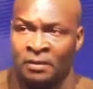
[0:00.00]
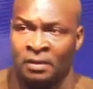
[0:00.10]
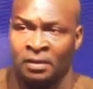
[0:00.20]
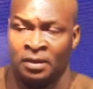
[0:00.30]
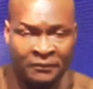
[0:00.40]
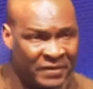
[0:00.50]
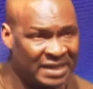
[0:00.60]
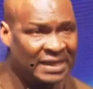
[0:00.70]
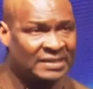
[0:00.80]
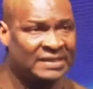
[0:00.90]
The
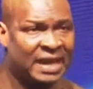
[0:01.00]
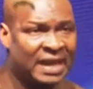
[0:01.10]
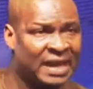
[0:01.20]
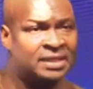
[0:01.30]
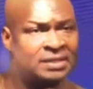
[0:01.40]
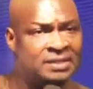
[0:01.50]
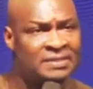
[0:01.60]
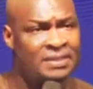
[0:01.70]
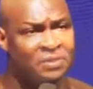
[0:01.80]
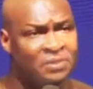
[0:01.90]
first assignment in
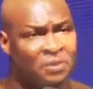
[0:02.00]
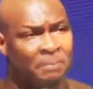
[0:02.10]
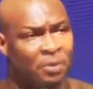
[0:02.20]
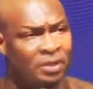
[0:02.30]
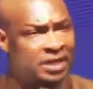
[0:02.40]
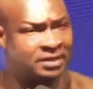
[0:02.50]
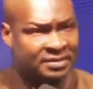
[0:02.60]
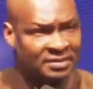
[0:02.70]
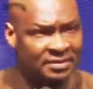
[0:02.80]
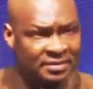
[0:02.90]
this season of
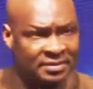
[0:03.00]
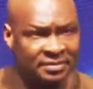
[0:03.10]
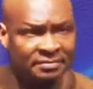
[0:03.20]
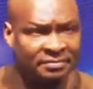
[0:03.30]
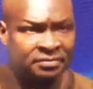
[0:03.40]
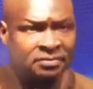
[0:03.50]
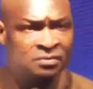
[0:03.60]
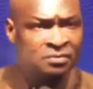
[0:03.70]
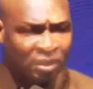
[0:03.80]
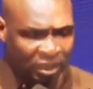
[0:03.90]
abundance
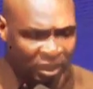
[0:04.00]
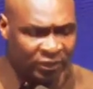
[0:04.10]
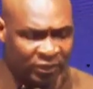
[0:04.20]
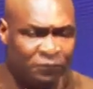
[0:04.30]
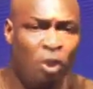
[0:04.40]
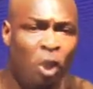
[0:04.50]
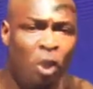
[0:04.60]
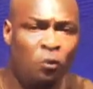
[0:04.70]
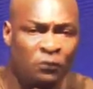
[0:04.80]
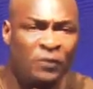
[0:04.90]
is for
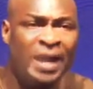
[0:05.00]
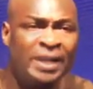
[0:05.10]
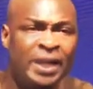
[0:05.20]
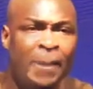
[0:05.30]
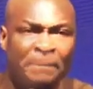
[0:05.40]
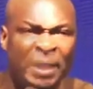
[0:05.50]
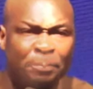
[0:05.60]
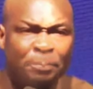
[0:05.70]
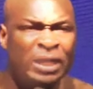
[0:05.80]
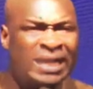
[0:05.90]
God to find a
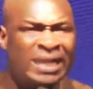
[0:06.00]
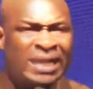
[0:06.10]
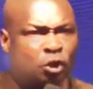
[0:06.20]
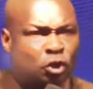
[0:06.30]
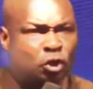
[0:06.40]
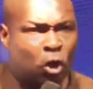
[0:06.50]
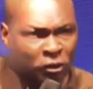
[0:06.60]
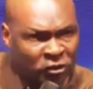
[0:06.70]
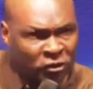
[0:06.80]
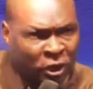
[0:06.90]
people he can
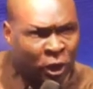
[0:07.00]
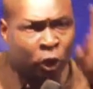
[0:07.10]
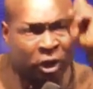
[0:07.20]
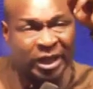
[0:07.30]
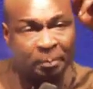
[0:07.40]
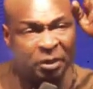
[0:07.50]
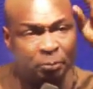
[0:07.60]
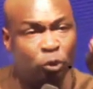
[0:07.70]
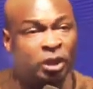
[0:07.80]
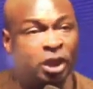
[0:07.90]
trust, not a
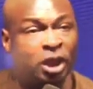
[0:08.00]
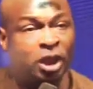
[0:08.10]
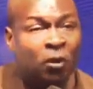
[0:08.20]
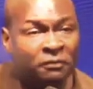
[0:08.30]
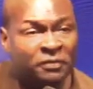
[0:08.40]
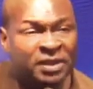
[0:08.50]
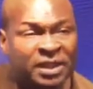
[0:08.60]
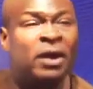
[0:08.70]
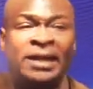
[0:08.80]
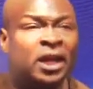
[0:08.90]
people he loves. He
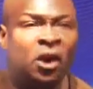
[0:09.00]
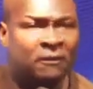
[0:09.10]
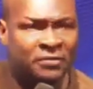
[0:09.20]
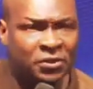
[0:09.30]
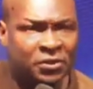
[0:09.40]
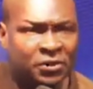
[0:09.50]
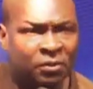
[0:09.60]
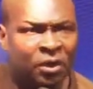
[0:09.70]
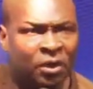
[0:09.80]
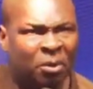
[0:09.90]
already loves you,
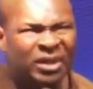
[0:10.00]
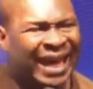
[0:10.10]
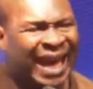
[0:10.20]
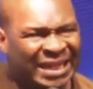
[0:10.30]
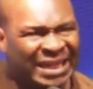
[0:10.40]
but can he